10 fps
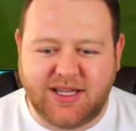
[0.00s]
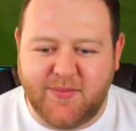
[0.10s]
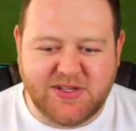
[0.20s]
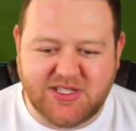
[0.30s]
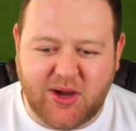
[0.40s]
I
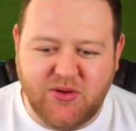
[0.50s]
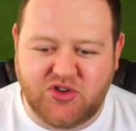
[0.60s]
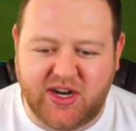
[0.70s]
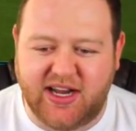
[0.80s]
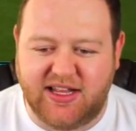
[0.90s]
was so
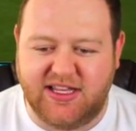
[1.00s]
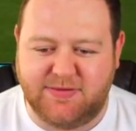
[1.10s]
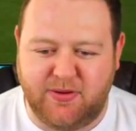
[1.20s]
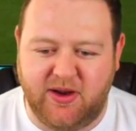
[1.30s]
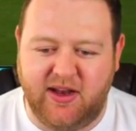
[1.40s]
triggered at
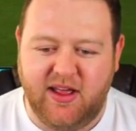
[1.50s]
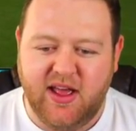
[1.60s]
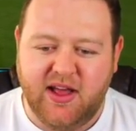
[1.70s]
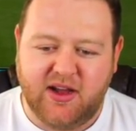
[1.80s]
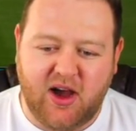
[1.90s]
this point.
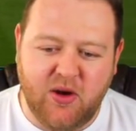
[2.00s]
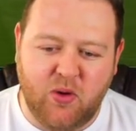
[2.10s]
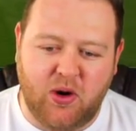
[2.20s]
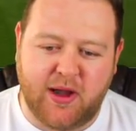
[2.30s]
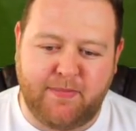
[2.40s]
Kyle
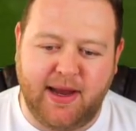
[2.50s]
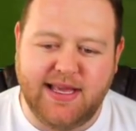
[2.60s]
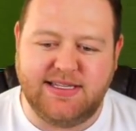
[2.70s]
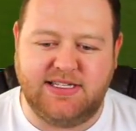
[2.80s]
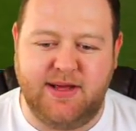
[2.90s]
Walker
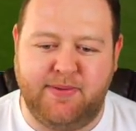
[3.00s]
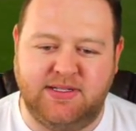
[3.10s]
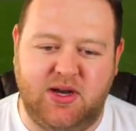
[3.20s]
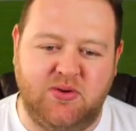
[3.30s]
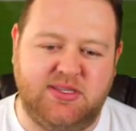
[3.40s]
plays it to
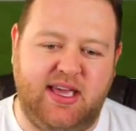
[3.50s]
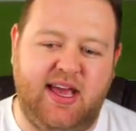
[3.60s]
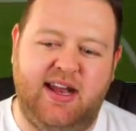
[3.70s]
Podolski,